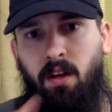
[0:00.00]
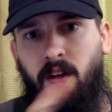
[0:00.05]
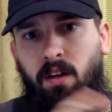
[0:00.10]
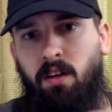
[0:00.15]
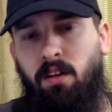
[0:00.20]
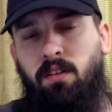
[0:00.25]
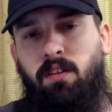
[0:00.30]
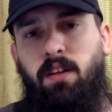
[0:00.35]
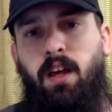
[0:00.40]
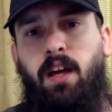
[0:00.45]

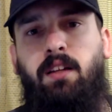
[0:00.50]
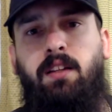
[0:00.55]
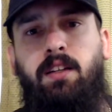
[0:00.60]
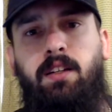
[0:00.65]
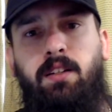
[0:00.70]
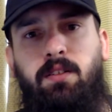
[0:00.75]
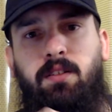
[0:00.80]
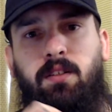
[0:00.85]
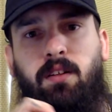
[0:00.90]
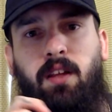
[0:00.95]
That
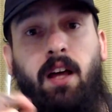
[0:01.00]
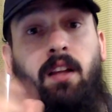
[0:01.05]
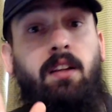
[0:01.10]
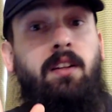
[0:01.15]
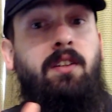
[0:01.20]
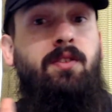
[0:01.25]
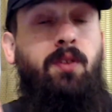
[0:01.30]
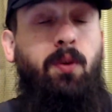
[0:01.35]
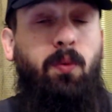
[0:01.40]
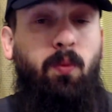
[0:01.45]

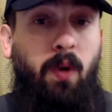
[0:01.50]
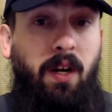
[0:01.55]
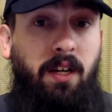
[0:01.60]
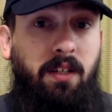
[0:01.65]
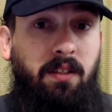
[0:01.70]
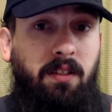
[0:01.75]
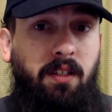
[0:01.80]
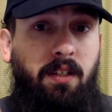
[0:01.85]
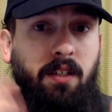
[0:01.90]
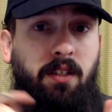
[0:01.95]
leads
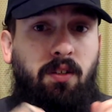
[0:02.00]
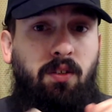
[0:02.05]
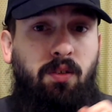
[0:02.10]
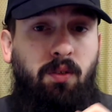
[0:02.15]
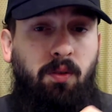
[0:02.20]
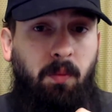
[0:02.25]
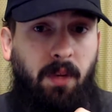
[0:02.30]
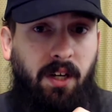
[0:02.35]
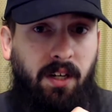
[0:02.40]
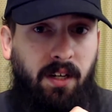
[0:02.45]
directly
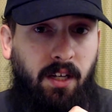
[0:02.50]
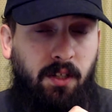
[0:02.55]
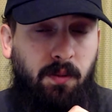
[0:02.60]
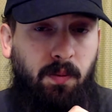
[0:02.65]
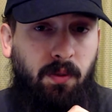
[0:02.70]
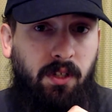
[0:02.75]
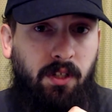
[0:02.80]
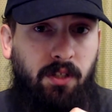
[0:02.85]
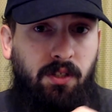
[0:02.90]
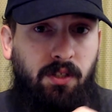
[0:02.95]
into my next
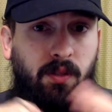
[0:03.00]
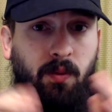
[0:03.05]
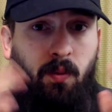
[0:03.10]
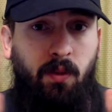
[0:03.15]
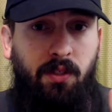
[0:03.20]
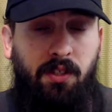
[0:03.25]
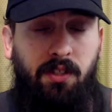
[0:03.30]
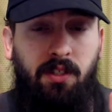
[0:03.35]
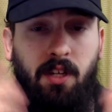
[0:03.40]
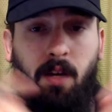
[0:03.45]
prediction,
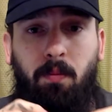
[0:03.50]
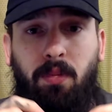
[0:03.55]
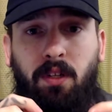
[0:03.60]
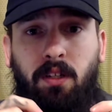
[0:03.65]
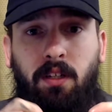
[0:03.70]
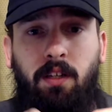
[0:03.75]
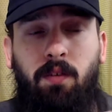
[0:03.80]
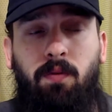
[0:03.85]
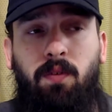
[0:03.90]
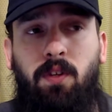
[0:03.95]
which is I
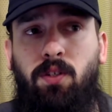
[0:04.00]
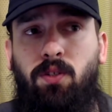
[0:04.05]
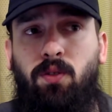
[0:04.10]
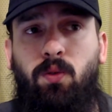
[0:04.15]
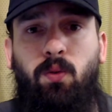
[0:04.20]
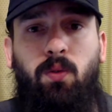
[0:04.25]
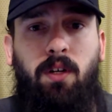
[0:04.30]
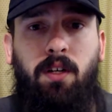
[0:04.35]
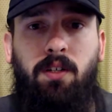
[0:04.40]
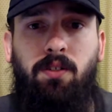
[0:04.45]
believe this
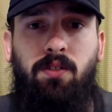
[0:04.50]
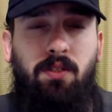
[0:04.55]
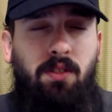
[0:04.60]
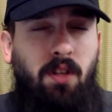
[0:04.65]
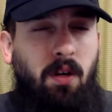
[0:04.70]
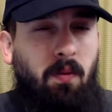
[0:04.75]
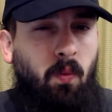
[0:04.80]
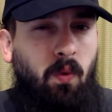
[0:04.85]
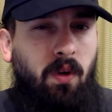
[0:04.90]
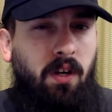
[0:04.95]
school has
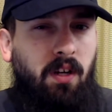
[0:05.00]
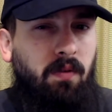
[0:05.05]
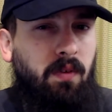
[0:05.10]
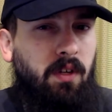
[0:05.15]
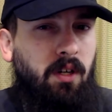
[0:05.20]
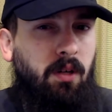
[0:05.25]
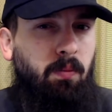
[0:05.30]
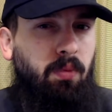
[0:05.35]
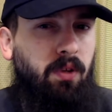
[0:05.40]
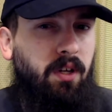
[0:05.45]
some way of
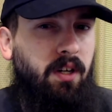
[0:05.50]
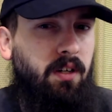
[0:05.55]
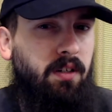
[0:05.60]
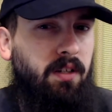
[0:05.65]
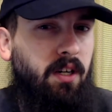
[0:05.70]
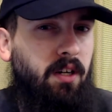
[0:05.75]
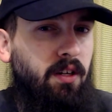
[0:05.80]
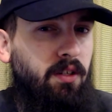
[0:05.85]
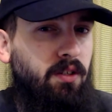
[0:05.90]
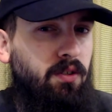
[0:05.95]

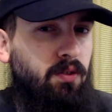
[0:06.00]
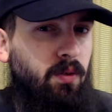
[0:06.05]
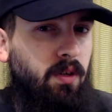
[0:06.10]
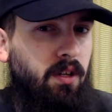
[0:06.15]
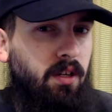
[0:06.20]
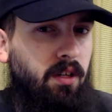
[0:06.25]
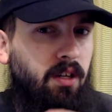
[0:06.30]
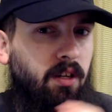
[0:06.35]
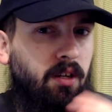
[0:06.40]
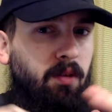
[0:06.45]
interplanetary
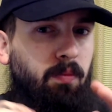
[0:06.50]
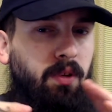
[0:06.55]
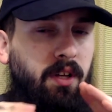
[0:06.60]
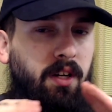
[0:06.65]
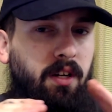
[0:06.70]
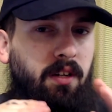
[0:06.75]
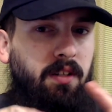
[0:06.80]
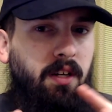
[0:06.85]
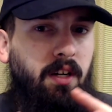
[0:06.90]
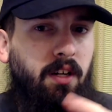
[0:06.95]

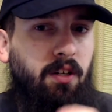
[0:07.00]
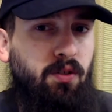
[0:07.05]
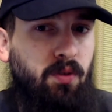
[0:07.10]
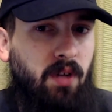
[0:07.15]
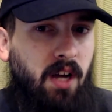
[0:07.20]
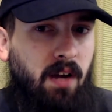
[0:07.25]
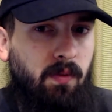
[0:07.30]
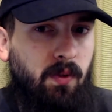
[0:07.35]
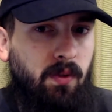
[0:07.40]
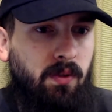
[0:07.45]

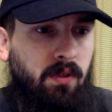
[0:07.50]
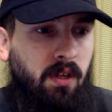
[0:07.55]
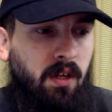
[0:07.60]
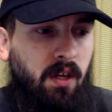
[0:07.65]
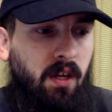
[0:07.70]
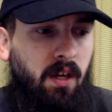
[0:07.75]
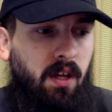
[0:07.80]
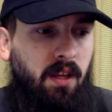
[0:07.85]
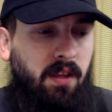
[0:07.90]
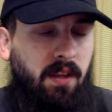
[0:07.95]
travel
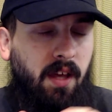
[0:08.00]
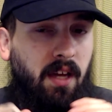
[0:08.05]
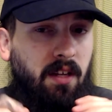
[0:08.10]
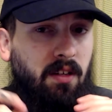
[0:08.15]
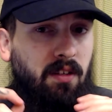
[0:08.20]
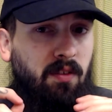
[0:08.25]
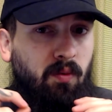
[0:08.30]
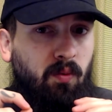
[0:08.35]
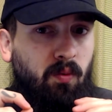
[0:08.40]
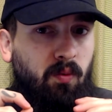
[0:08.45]

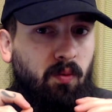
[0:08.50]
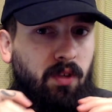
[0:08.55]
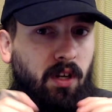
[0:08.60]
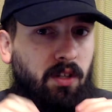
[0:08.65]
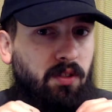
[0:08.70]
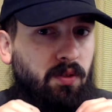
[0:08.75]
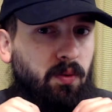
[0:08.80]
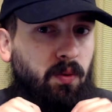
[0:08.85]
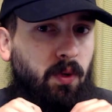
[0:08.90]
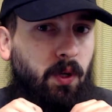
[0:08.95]
that
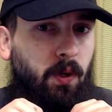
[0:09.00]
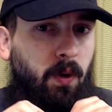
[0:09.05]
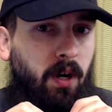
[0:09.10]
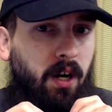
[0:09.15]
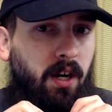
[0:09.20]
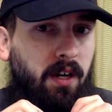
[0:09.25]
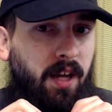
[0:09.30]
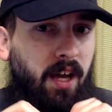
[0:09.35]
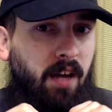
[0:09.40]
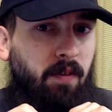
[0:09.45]
doesn't
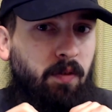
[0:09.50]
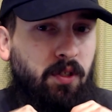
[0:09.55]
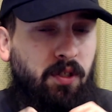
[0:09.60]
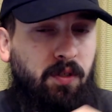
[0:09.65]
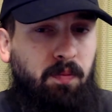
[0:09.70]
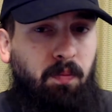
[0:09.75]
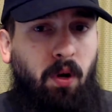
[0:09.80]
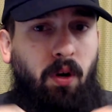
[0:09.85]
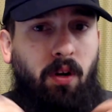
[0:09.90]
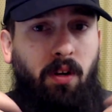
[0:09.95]
require to have a
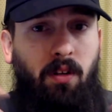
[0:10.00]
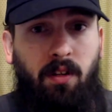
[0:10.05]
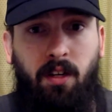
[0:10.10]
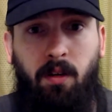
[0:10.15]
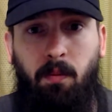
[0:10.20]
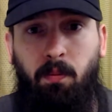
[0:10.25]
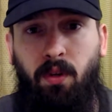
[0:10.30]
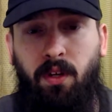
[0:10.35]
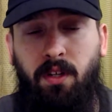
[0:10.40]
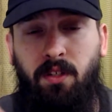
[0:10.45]
spark like
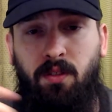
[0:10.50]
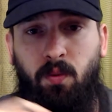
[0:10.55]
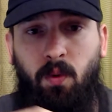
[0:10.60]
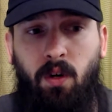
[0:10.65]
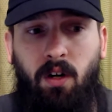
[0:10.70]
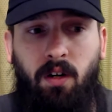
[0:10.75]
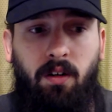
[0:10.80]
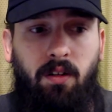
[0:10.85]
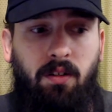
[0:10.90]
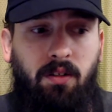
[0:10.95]
a
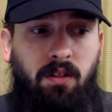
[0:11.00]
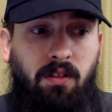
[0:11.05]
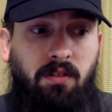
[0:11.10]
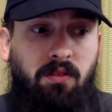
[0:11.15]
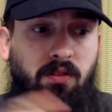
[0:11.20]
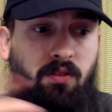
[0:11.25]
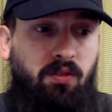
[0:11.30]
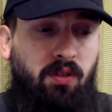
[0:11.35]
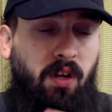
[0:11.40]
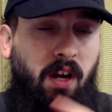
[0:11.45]
planeswalker to
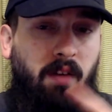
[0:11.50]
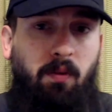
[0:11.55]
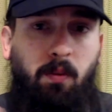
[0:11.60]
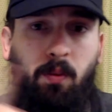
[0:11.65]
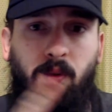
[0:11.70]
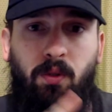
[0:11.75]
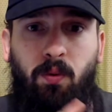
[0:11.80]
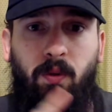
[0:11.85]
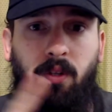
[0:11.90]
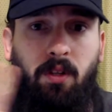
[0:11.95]
travel
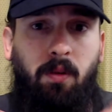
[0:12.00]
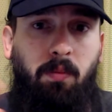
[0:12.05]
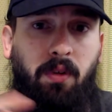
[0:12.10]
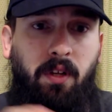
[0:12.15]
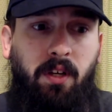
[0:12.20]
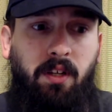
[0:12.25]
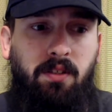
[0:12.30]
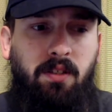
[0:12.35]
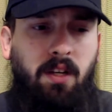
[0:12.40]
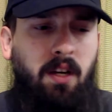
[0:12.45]
between the
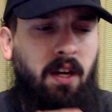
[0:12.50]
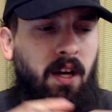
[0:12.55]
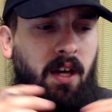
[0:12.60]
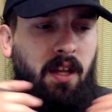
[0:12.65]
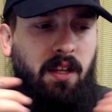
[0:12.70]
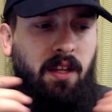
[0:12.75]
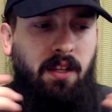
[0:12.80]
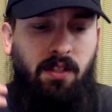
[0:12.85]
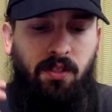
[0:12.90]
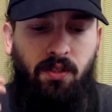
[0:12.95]
planes.
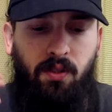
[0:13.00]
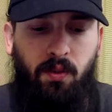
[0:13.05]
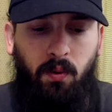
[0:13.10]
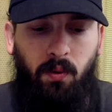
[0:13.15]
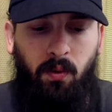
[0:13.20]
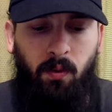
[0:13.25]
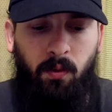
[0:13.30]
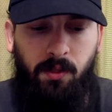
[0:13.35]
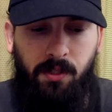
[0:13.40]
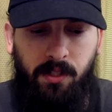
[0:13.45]
This
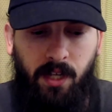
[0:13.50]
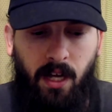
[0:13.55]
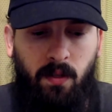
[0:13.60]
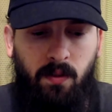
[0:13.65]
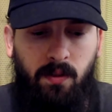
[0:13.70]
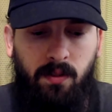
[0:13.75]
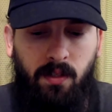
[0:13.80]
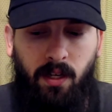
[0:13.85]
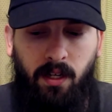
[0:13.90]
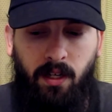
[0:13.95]
school
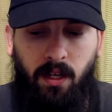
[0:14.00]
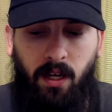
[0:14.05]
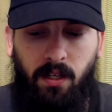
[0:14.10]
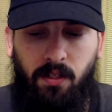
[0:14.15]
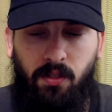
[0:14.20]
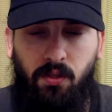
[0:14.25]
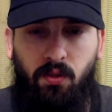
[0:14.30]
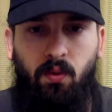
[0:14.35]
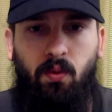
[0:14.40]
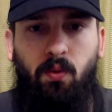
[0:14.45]
sounds like a
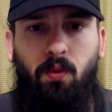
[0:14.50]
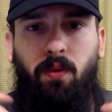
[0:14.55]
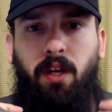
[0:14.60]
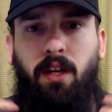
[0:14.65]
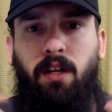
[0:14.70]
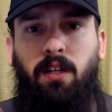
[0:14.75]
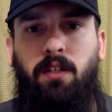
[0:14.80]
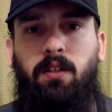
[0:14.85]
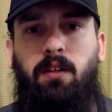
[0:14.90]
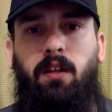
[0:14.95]
school
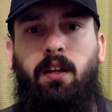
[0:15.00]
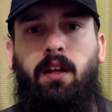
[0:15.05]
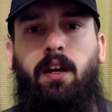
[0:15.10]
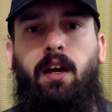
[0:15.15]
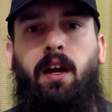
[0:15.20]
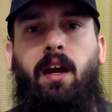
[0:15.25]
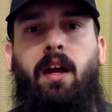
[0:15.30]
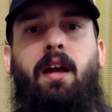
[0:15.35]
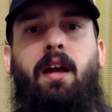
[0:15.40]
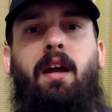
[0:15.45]
that
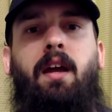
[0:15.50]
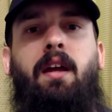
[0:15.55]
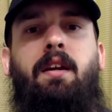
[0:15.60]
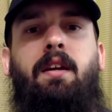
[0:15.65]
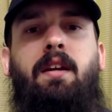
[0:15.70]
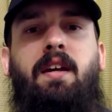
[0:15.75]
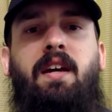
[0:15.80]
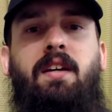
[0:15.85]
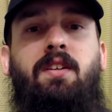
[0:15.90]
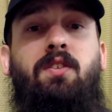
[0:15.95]
like
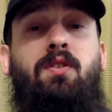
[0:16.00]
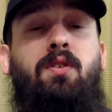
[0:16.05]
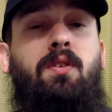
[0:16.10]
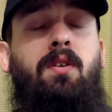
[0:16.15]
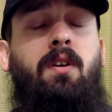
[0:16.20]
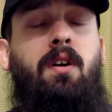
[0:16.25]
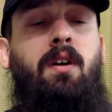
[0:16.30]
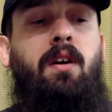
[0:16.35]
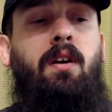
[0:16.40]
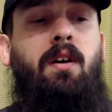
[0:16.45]
takes
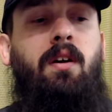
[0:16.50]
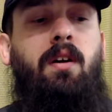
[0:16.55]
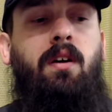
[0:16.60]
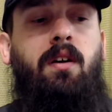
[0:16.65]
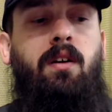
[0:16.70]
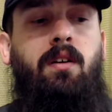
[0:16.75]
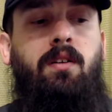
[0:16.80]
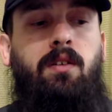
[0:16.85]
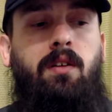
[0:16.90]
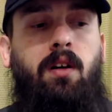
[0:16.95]

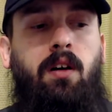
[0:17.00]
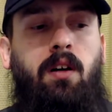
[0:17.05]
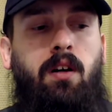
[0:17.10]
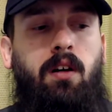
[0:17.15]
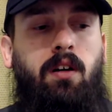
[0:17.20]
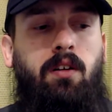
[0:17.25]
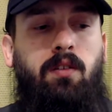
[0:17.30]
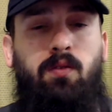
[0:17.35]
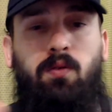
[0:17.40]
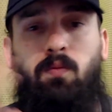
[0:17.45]

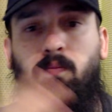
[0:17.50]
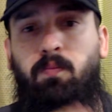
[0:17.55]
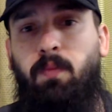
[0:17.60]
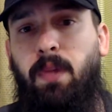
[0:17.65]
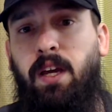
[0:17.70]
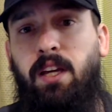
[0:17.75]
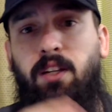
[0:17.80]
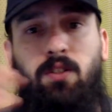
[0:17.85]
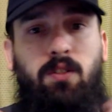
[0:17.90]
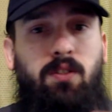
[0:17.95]

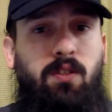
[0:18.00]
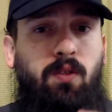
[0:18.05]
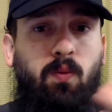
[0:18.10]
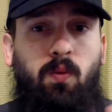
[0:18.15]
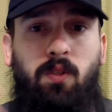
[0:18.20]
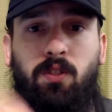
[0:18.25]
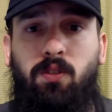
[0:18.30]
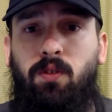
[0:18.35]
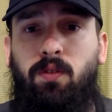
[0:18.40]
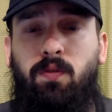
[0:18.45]
mages and
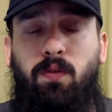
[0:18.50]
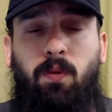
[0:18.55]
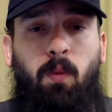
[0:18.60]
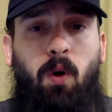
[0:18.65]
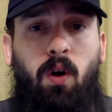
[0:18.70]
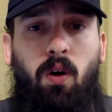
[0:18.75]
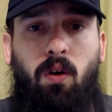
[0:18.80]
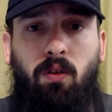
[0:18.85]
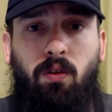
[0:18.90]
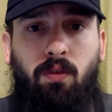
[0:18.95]
wizards from
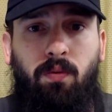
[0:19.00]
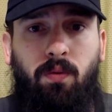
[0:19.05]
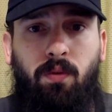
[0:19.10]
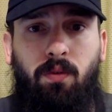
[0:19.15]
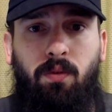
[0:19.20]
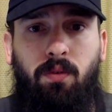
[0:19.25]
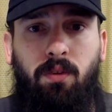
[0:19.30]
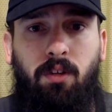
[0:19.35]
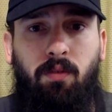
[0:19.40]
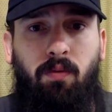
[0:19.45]
all
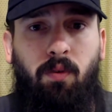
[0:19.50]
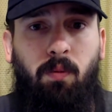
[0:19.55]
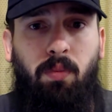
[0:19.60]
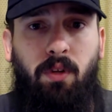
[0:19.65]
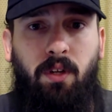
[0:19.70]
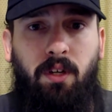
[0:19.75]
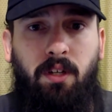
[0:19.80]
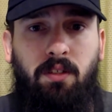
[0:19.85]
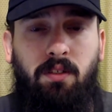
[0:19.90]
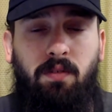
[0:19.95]
over different
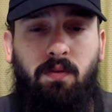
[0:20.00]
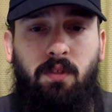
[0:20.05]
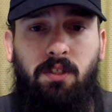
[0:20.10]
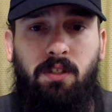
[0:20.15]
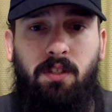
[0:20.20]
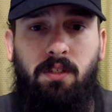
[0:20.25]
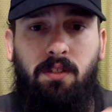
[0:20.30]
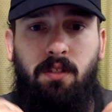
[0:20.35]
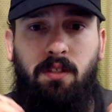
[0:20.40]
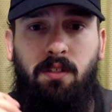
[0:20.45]
planes of
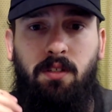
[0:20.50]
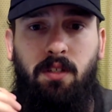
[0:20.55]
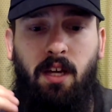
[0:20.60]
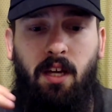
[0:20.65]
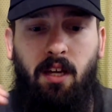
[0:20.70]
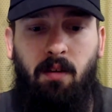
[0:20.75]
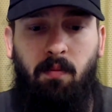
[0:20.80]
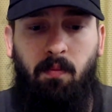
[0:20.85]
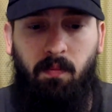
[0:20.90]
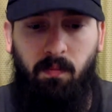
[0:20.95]
existence
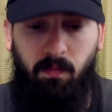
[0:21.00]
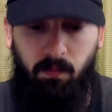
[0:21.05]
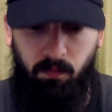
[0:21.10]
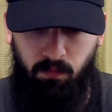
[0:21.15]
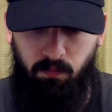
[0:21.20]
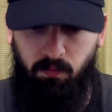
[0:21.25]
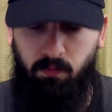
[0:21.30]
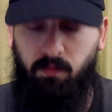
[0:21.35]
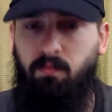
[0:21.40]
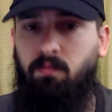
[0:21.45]
and
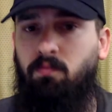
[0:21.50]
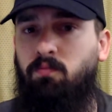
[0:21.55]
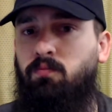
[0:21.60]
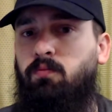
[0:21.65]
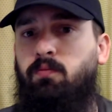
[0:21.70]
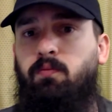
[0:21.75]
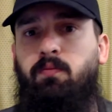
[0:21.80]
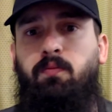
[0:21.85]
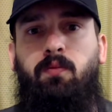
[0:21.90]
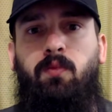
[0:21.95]

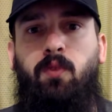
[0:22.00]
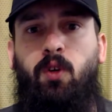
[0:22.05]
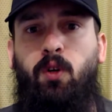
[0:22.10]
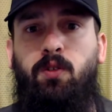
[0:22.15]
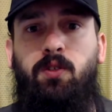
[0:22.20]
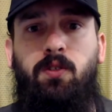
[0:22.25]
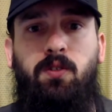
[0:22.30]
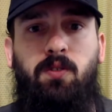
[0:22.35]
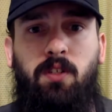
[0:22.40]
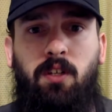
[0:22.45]

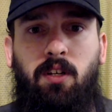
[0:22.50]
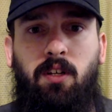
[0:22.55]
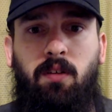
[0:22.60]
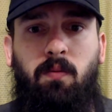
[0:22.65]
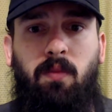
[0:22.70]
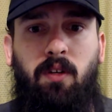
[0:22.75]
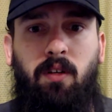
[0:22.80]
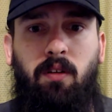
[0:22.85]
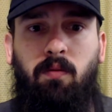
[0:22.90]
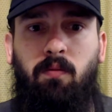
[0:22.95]
nurtures them
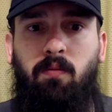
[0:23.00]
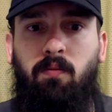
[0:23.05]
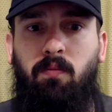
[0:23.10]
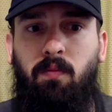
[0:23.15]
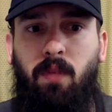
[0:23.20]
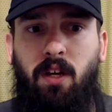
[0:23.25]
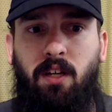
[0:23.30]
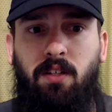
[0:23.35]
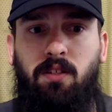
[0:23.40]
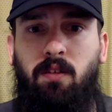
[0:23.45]
and
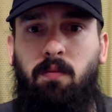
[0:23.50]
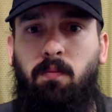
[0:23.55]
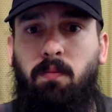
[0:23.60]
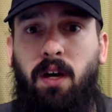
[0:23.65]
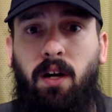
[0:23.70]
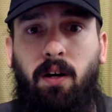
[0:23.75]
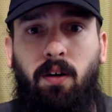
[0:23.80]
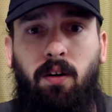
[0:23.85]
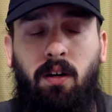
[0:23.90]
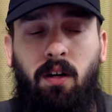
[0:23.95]
makes them
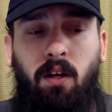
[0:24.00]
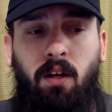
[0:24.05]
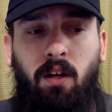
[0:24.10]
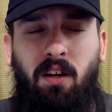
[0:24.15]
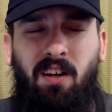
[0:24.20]
better.